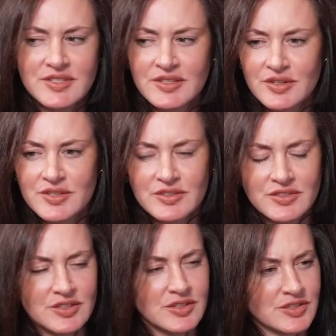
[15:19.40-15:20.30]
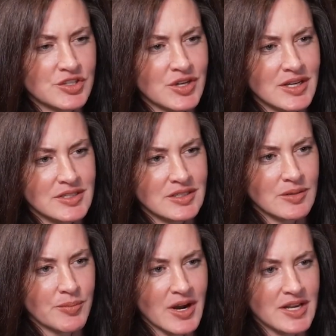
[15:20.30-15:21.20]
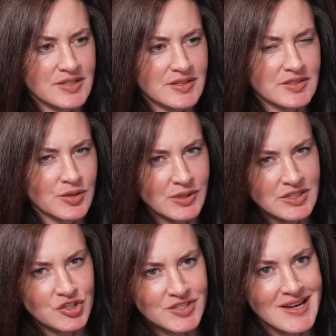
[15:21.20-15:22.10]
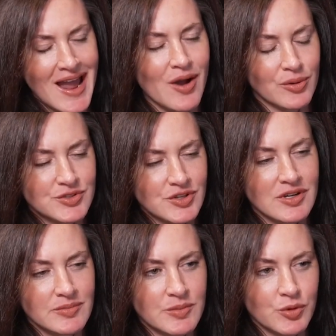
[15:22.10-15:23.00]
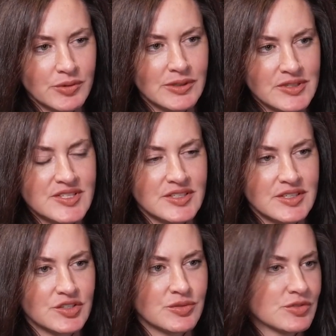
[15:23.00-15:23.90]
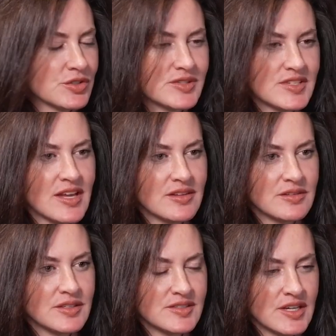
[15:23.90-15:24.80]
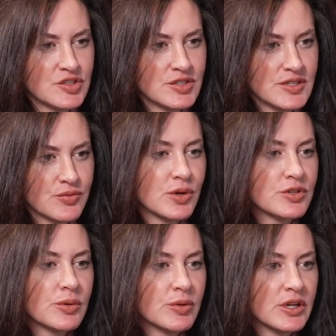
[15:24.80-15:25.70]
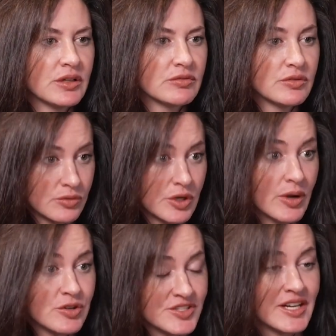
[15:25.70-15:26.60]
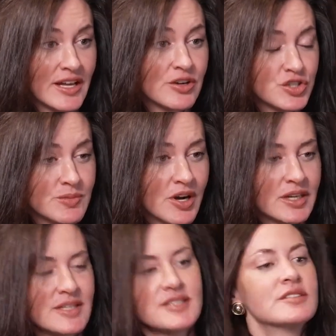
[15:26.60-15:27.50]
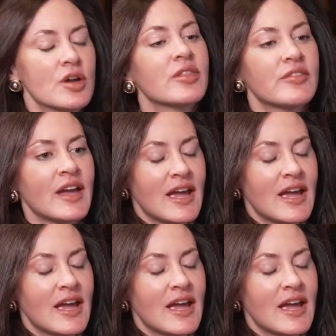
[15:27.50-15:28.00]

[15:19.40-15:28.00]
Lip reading: that there's a serious trend in the press that's only just now starting to be more realistic to say that these sanctions have worked when we who understand energy markets know that they